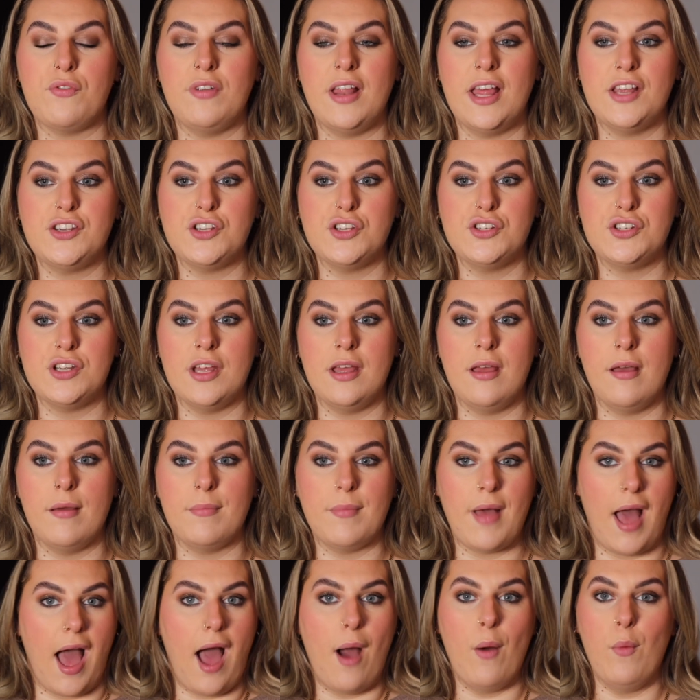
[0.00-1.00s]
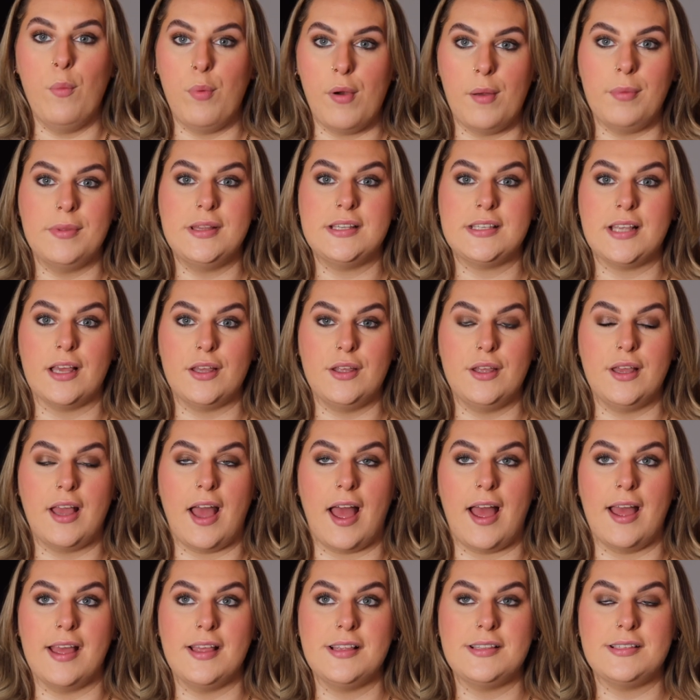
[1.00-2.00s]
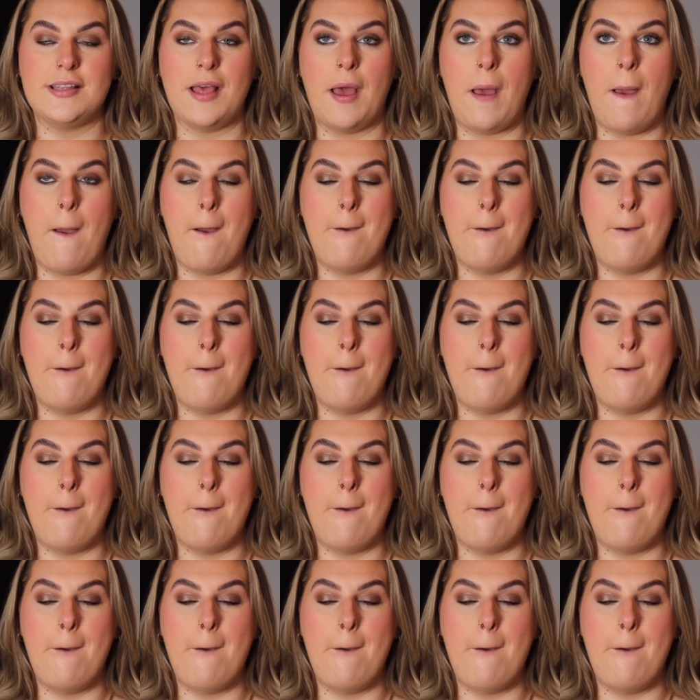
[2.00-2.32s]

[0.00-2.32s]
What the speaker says: a relationship, I'll probably tell you guys,